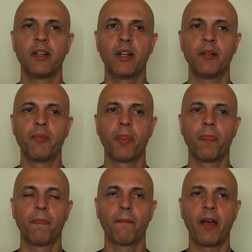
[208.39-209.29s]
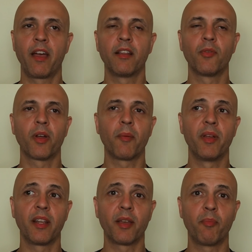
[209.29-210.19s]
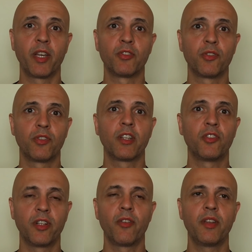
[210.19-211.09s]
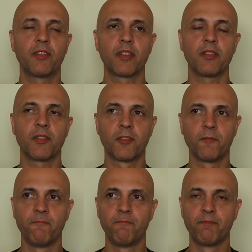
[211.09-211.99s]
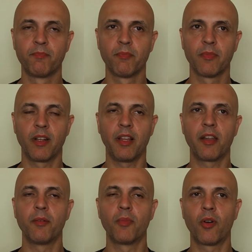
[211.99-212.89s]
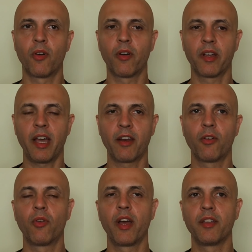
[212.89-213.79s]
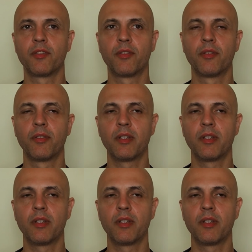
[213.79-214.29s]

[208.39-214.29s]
I highly recommend like pictured dictionaries, because a lot of them are categorized